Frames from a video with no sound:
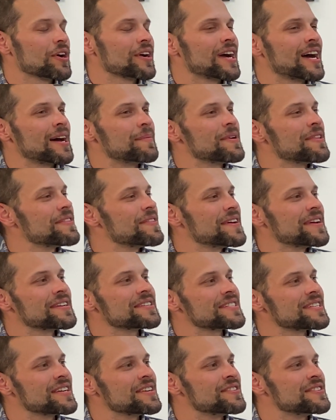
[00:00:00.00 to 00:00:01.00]
common
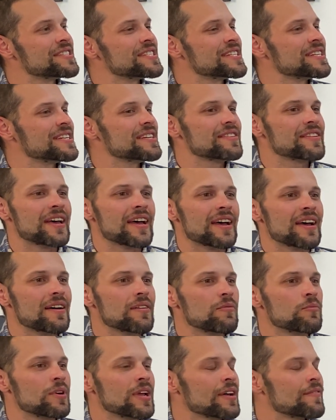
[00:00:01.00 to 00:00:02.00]
things that you see
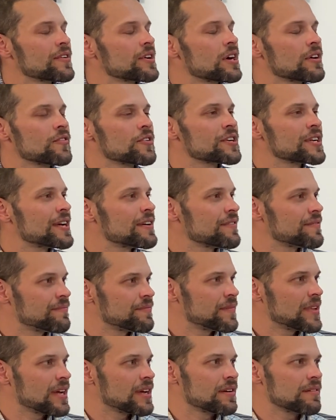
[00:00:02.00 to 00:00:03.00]
that we haven't covered yet
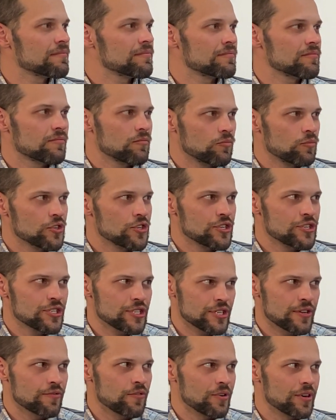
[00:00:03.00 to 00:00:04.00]
that we should
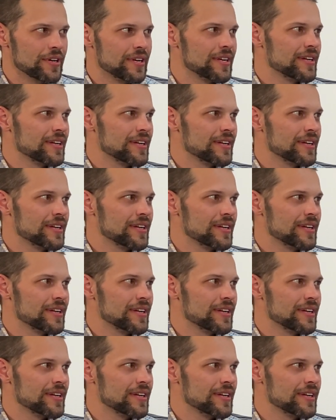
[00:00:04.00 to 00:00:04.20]
just avoid.